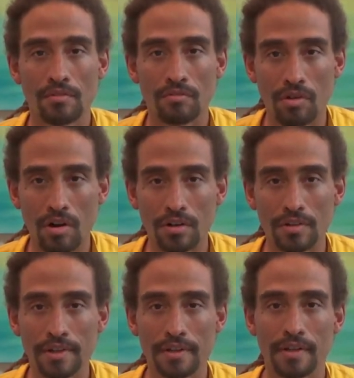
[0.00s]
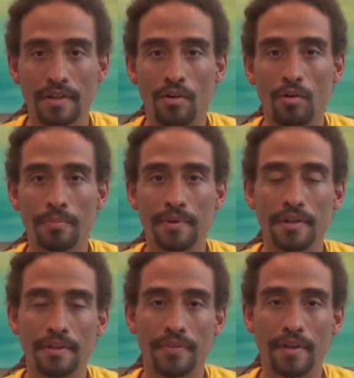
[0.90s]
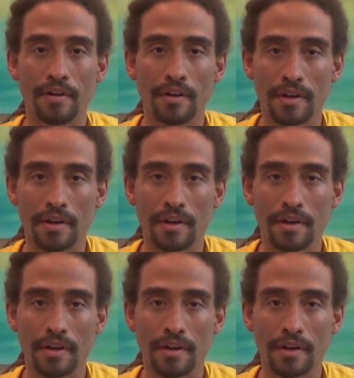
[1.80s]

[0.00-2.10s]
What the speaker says: wrongly and hope to get there.